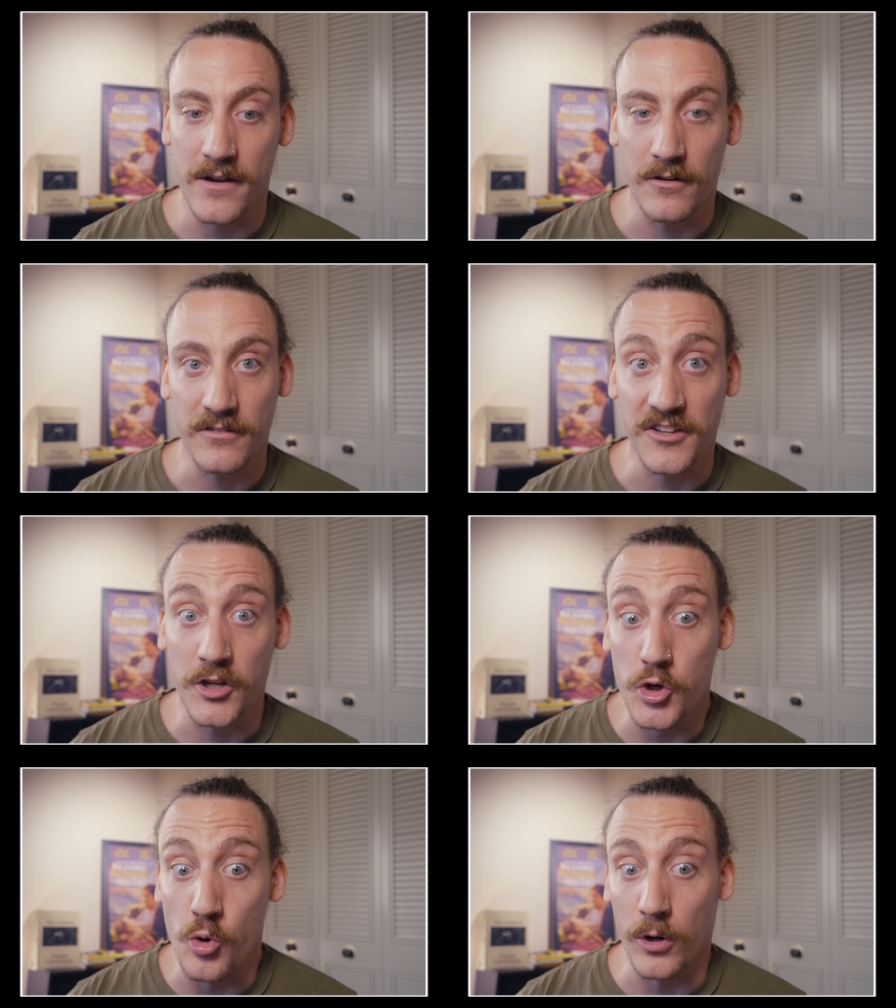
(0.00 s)
there's an
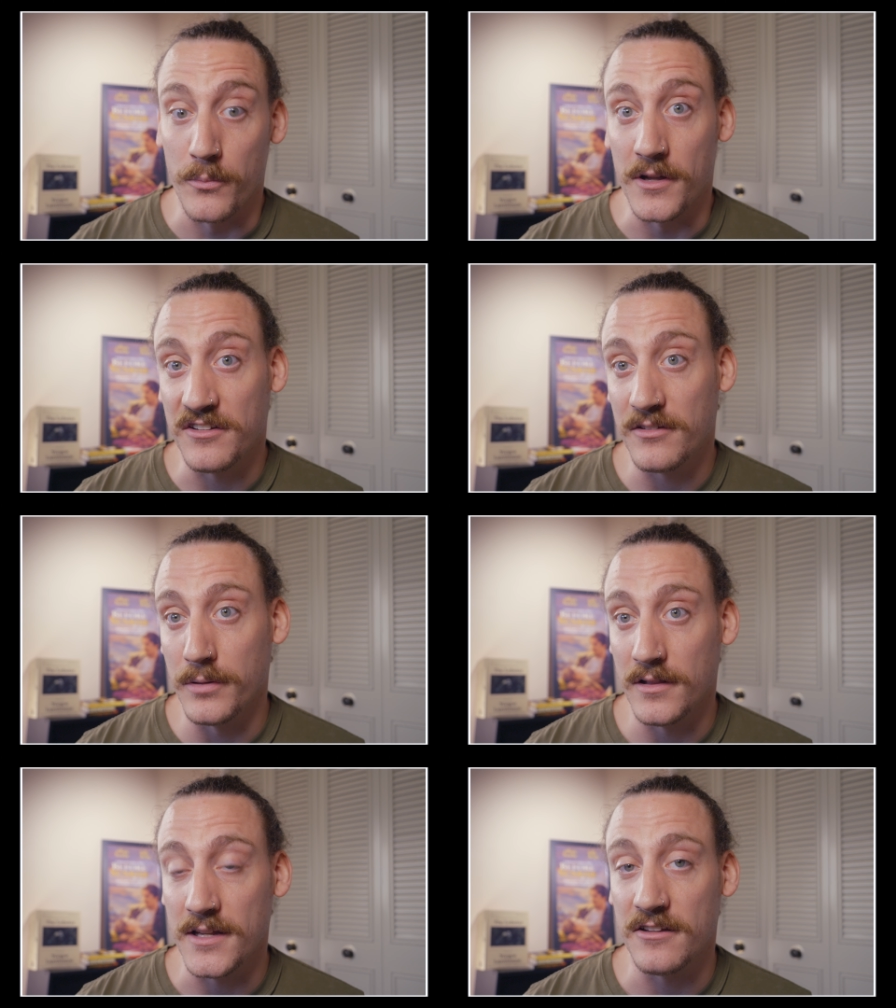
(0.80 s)
enormous
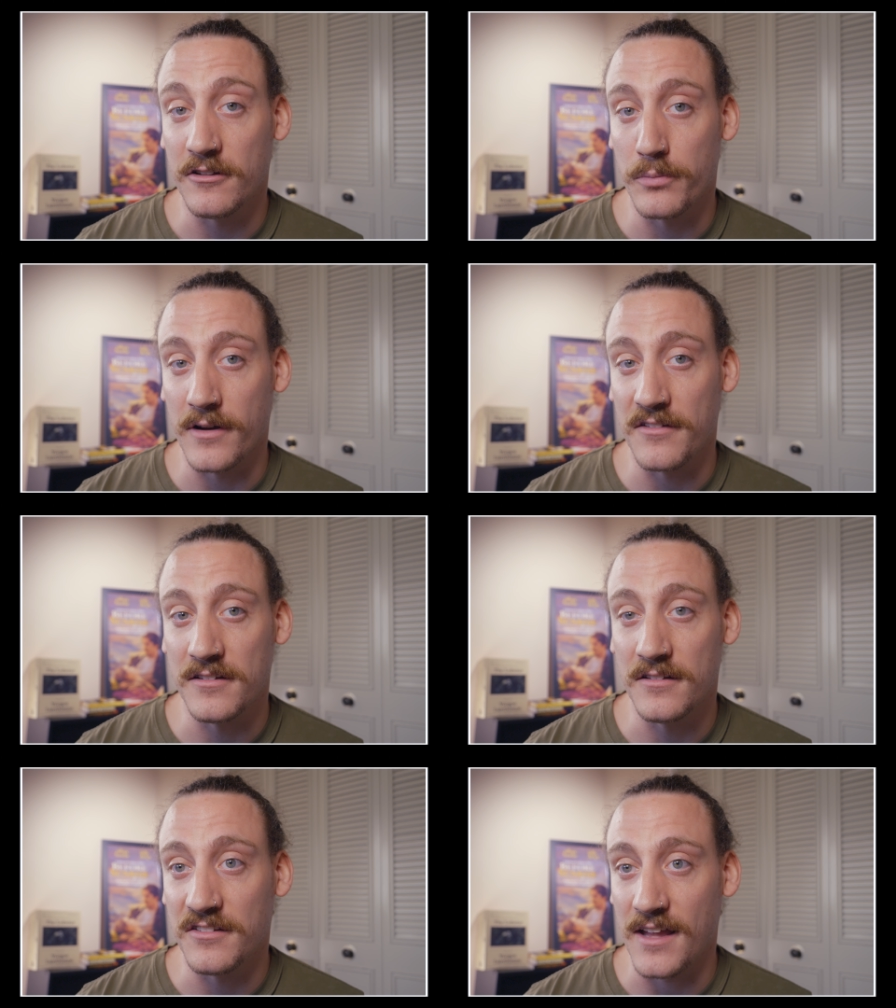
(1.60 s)
police
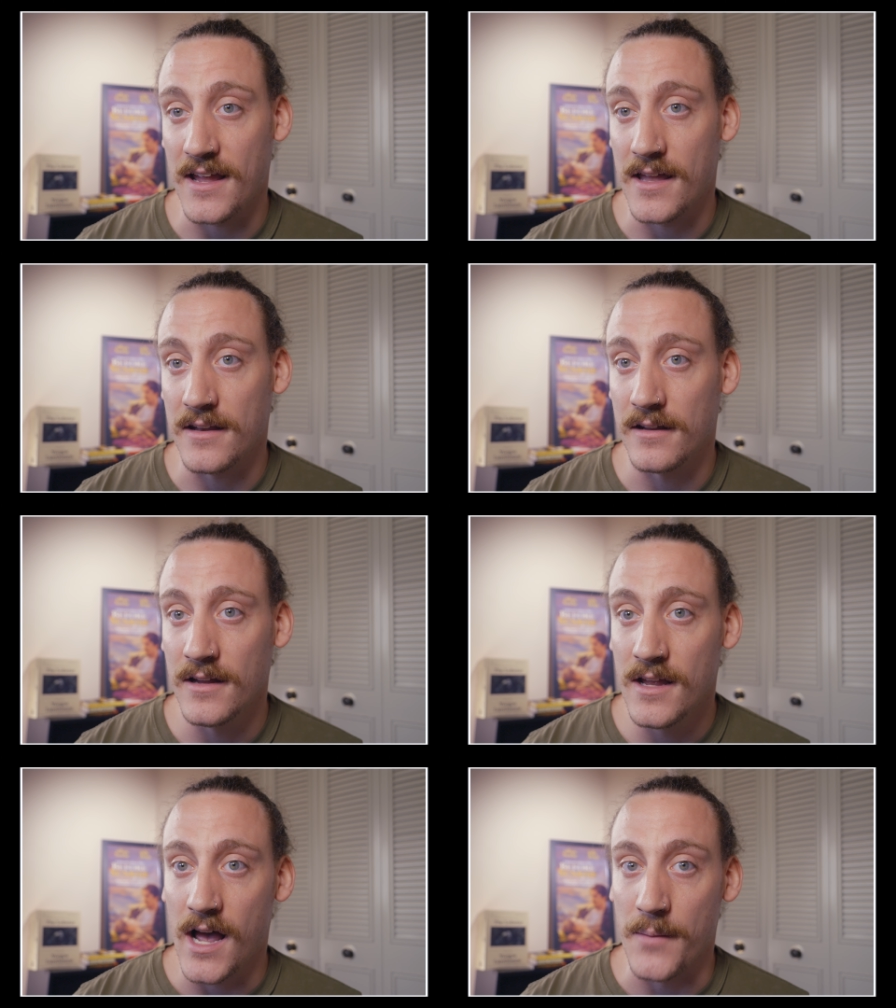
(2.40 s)
presence, and
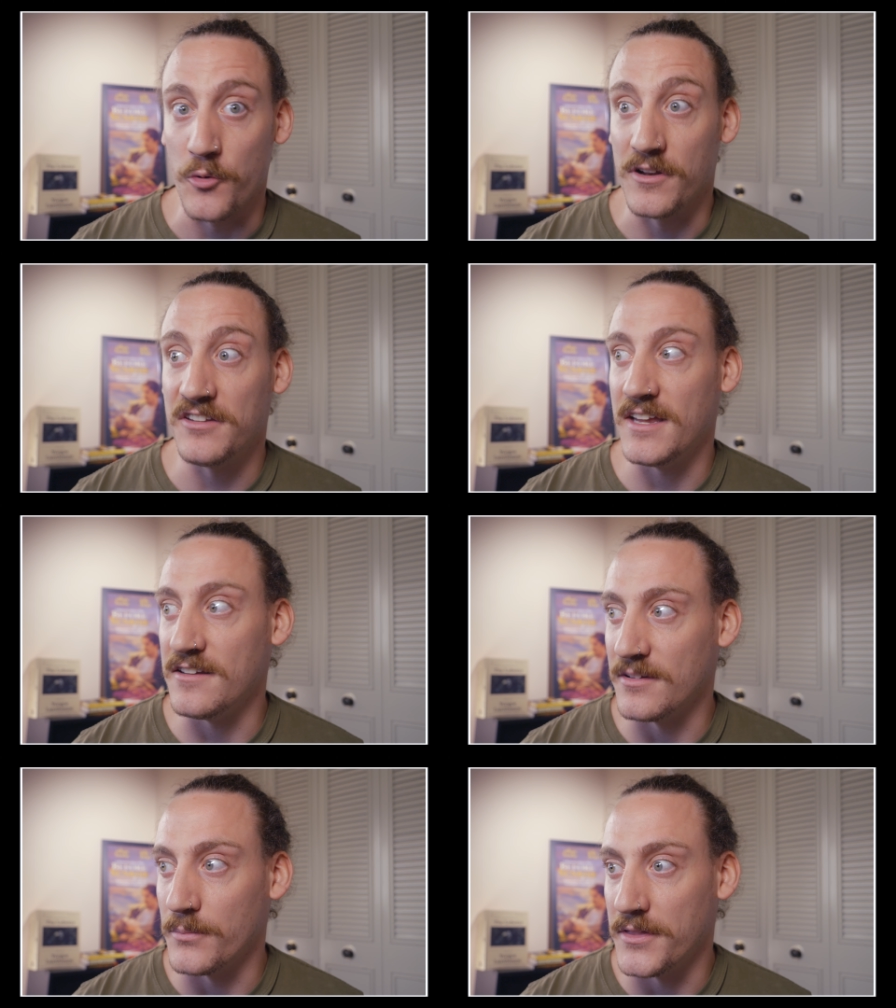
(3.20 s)
I'm going to say
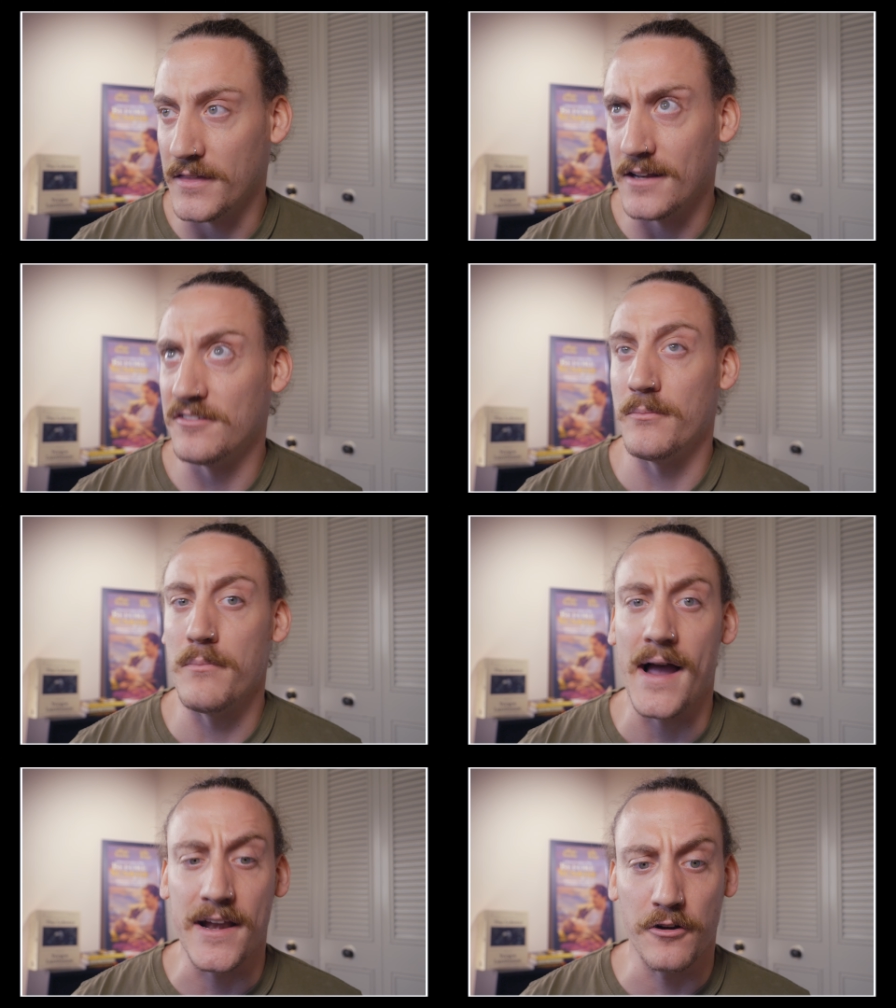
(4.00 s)
something that is a
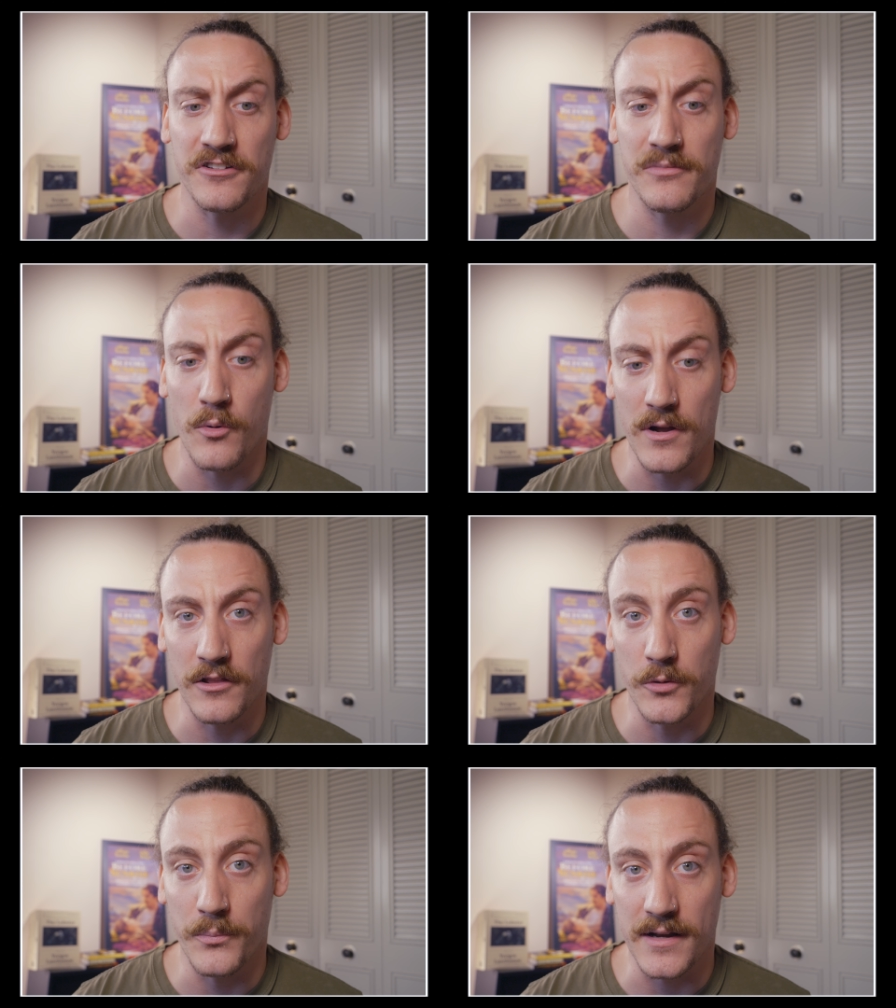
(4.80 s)
minor
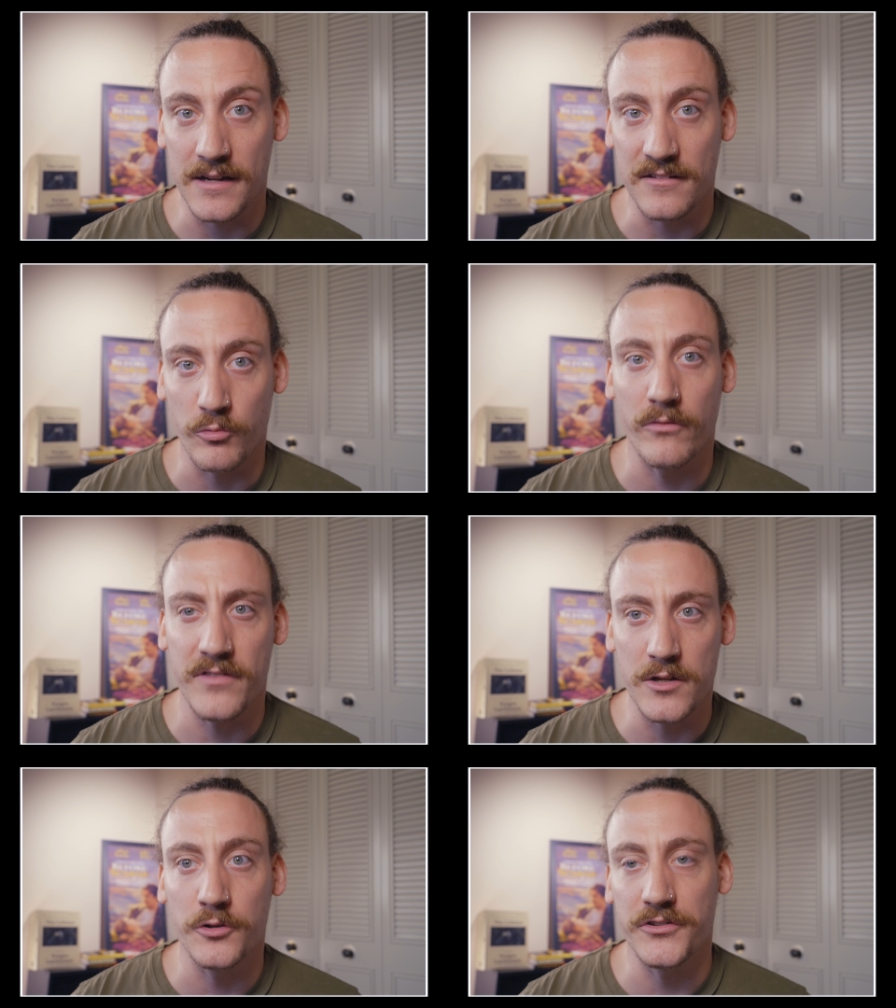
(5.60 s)
spoiler, but it's
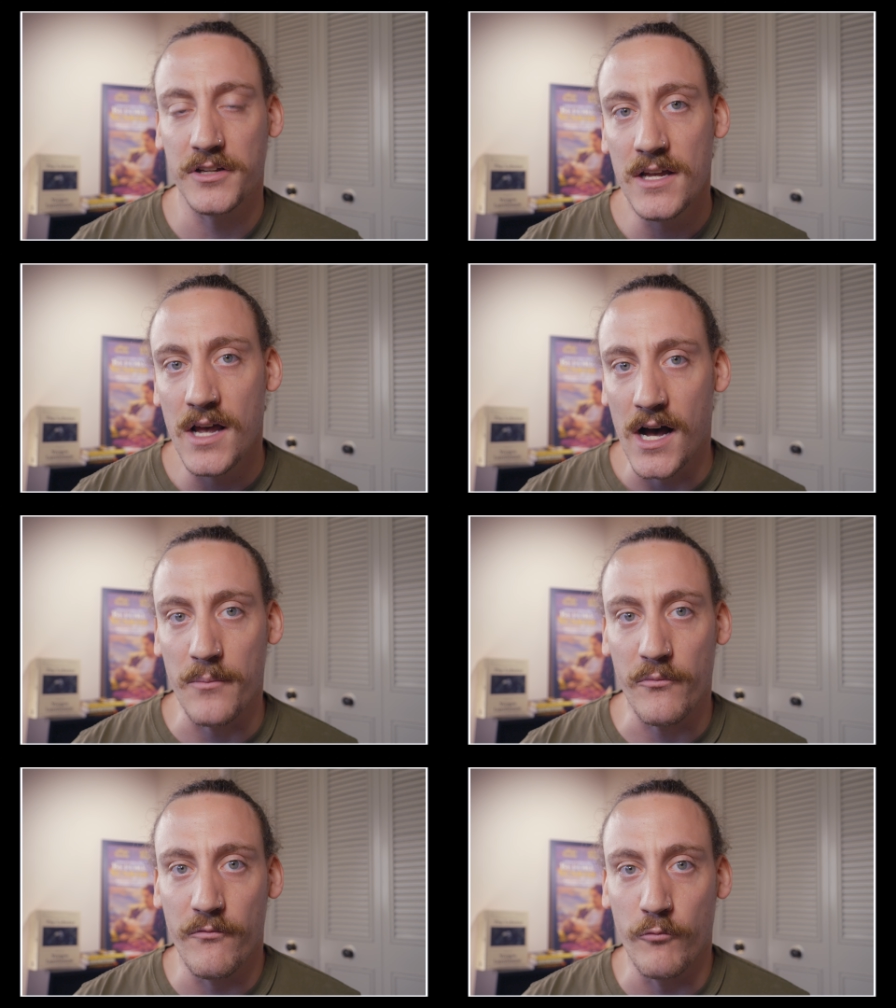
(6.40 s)
revealed
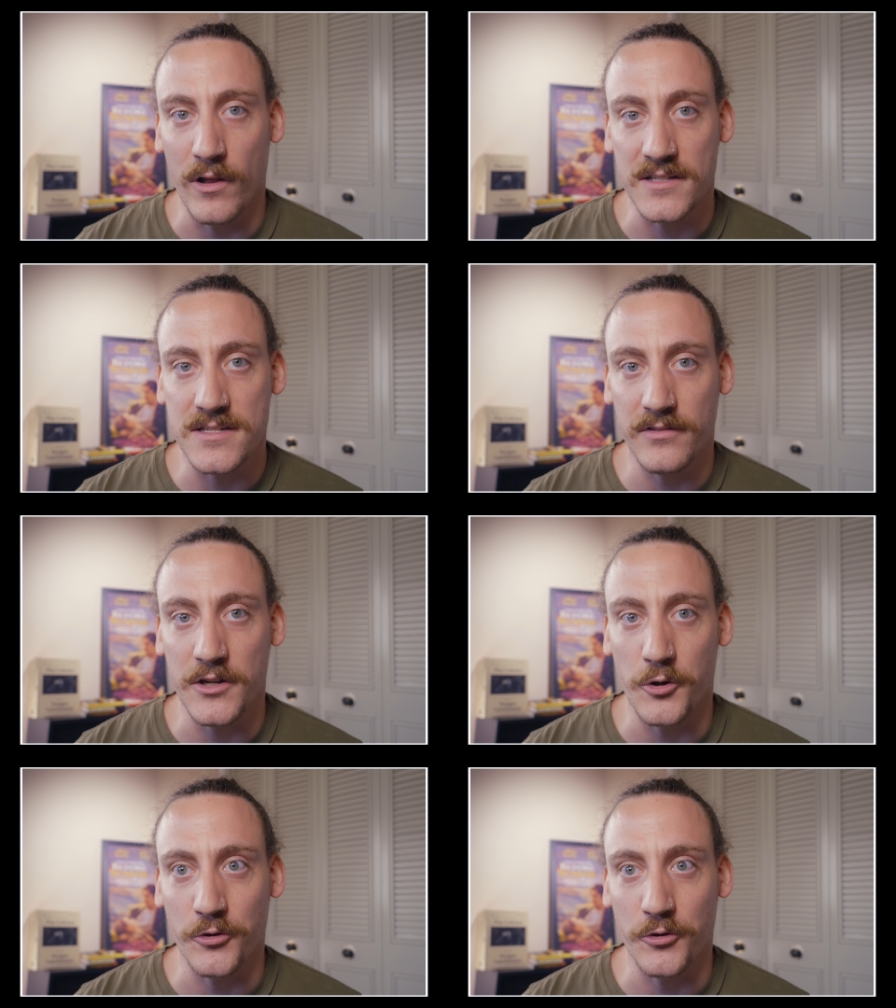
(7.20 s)
um, relatively